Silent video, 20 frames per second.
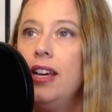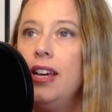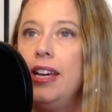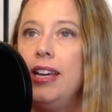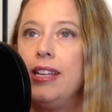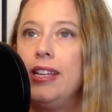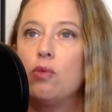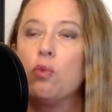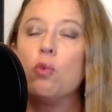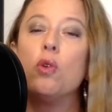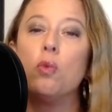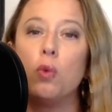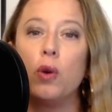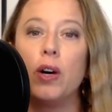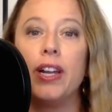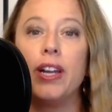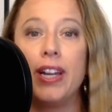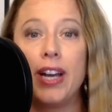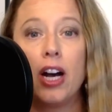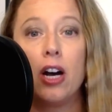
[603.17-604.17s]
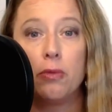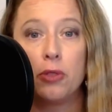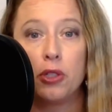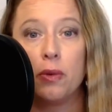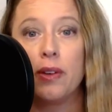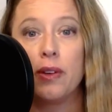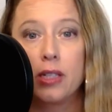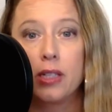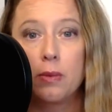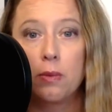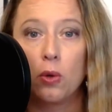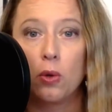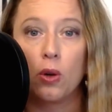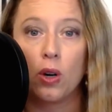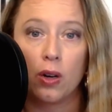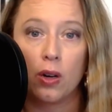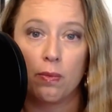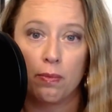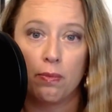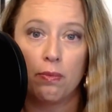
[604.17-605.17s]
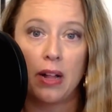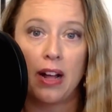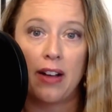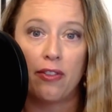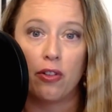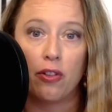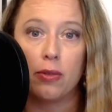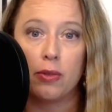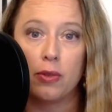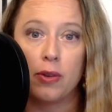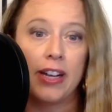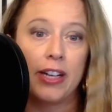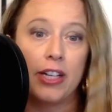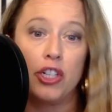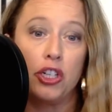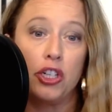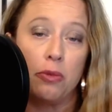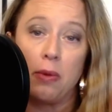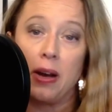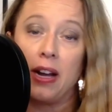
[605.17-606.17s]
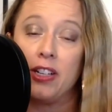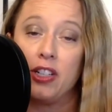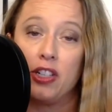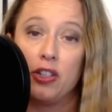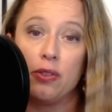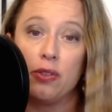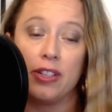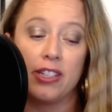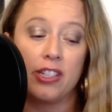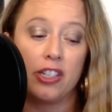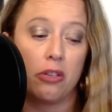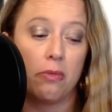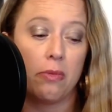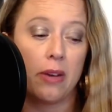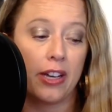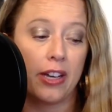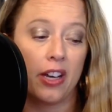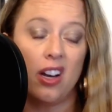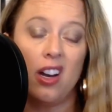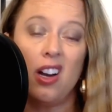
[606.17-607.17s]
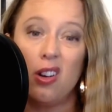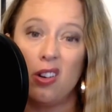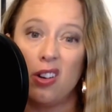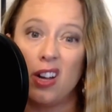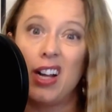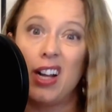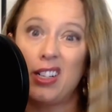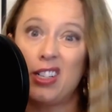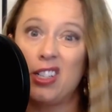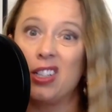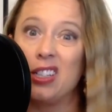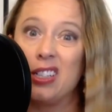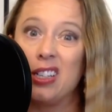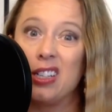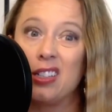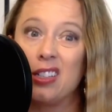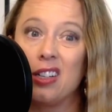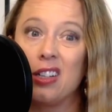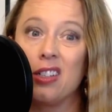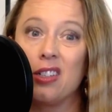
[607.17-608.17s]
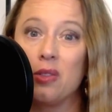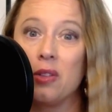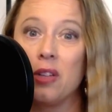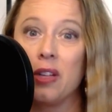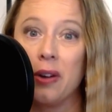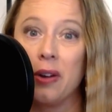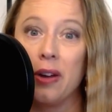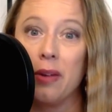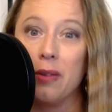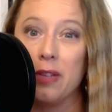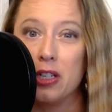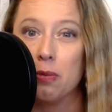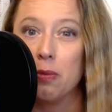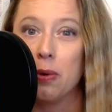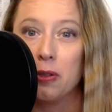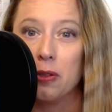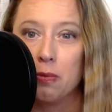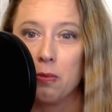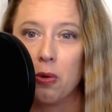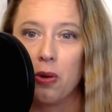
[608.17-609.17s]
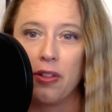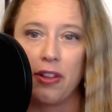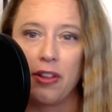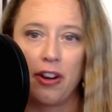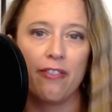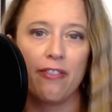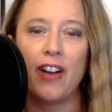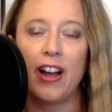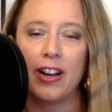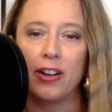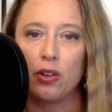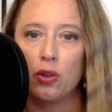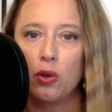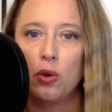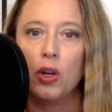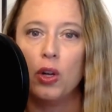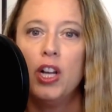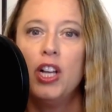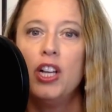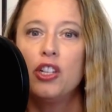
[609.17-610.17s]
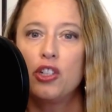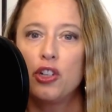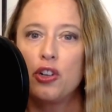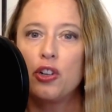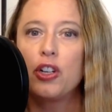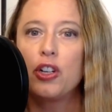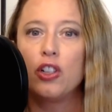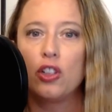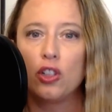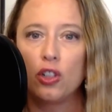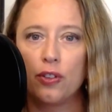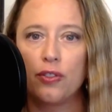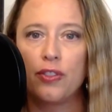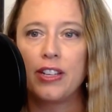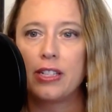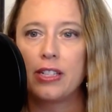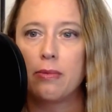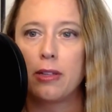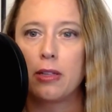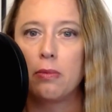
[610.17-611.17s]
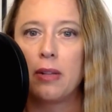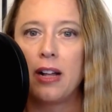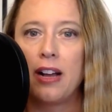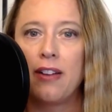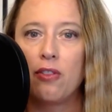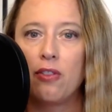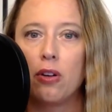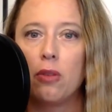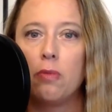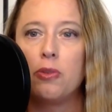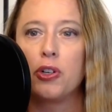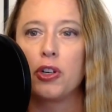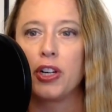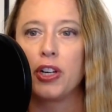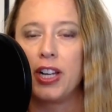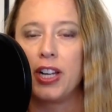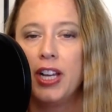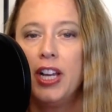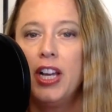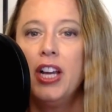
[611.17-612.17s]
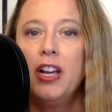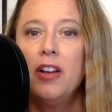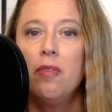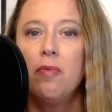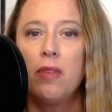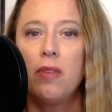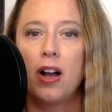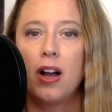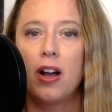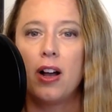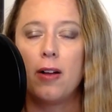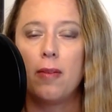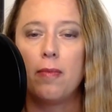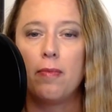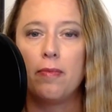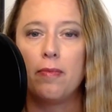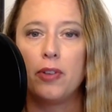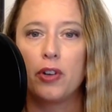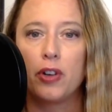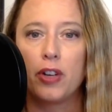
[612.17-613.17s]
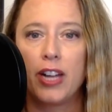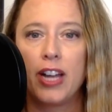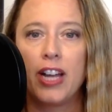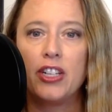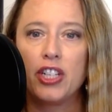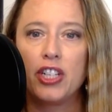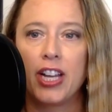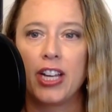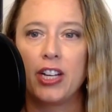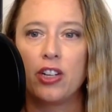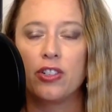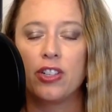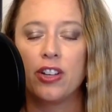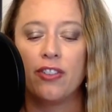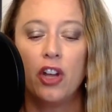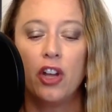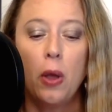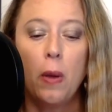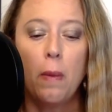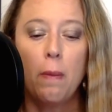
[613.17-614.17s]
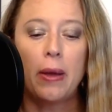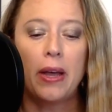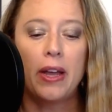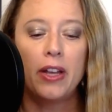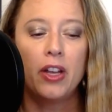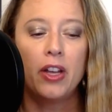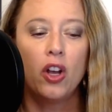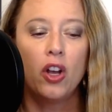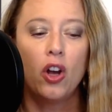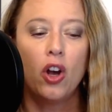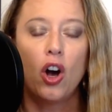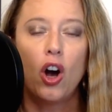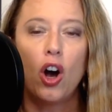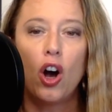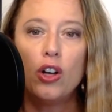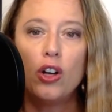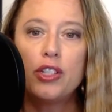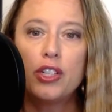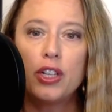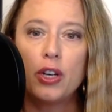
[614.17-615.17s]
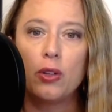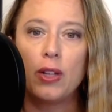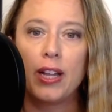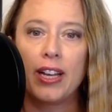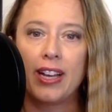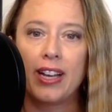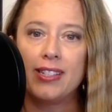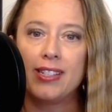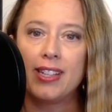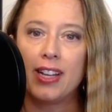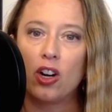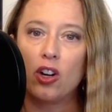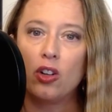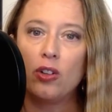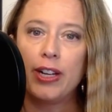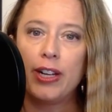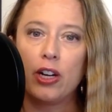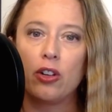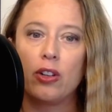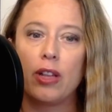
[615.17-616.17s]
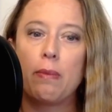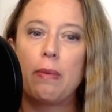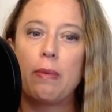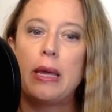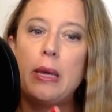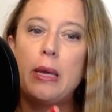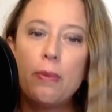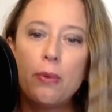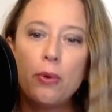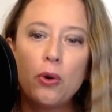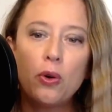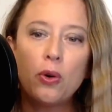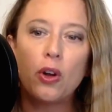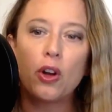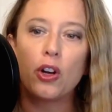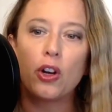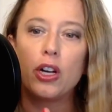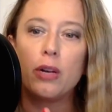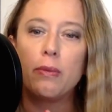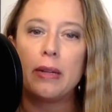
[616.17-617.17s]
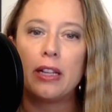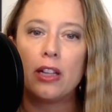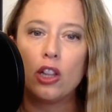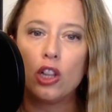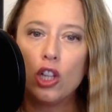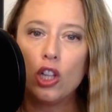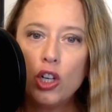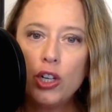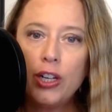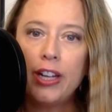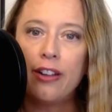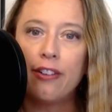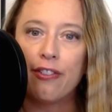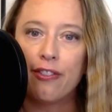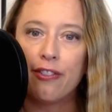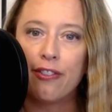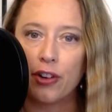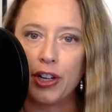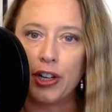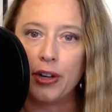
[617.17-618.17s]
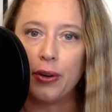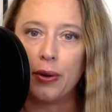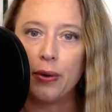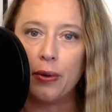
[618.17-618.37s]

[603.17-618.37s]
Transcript: is, well, one, it helps you explore platforms, right? Because you might do this and you might go, oh, actually, TikTok is really great. We should post more there. Fine, cool. So you're going to learn things about the platforms. You're going to educate yourself. But also, like I said earlier, like people are going to be looking for you